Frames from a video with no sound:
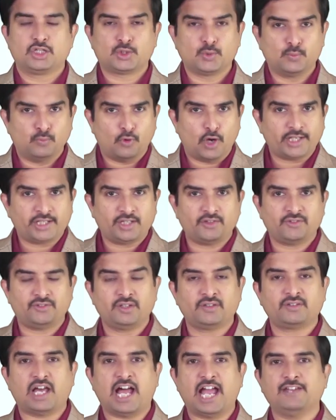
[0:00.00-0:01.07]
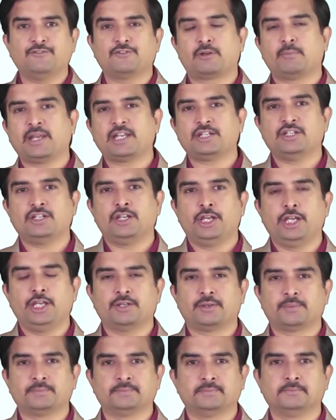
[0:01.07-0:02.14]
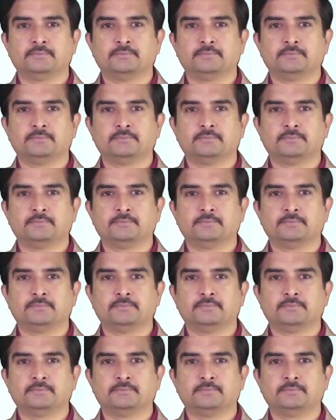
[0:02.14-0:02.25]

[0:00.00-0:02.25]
So what is this ivermectin here?